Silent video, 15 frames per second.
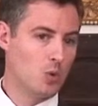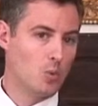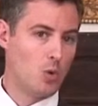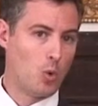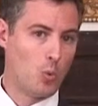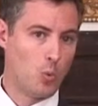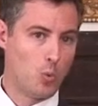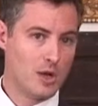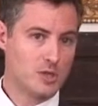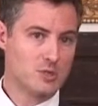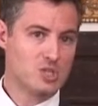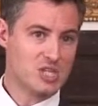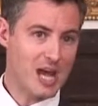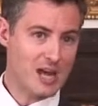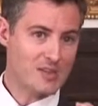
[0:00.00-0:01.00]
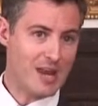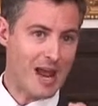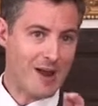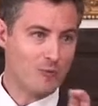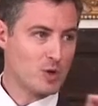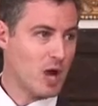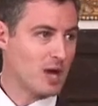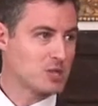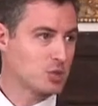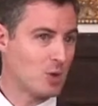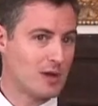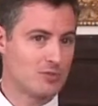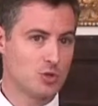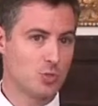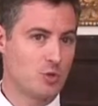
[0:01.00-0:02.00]
Well, when you say that every high school
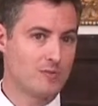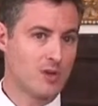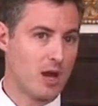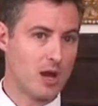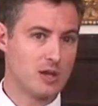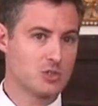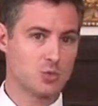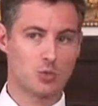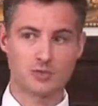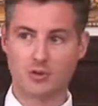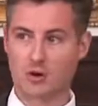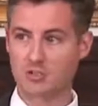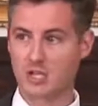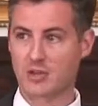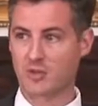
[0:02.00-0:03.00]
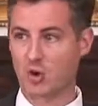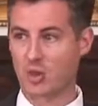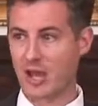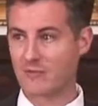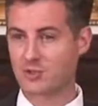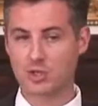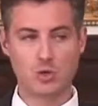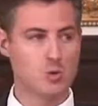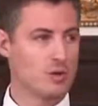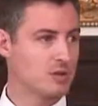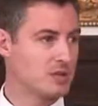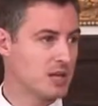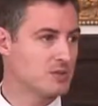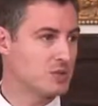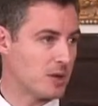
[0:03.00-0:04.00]
has to do, we've got high schools in our state that only have
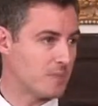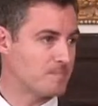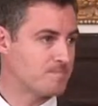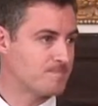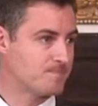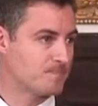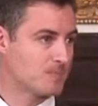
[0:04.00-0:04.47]
200 kids in them.